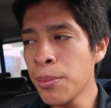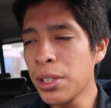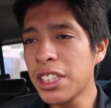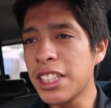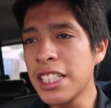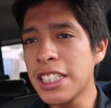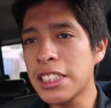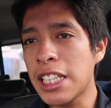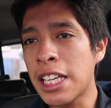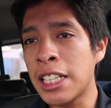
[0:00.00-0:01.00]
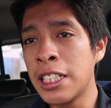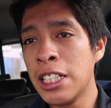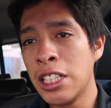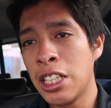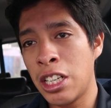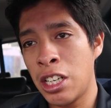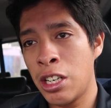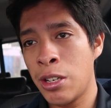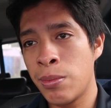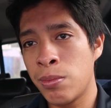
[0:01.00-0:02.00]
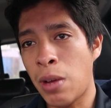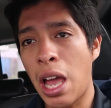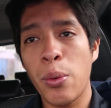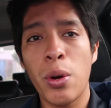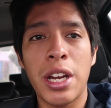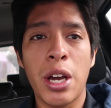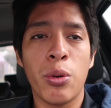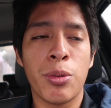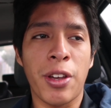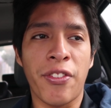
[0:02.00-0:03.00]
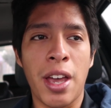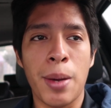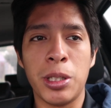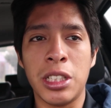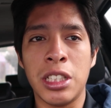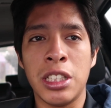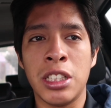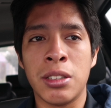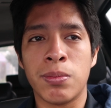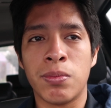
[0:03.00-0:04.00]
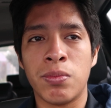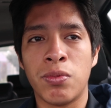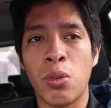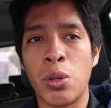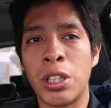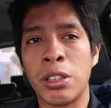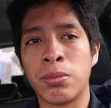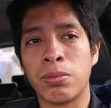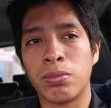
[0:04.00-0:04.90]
but the thing is that um, I went out with my family for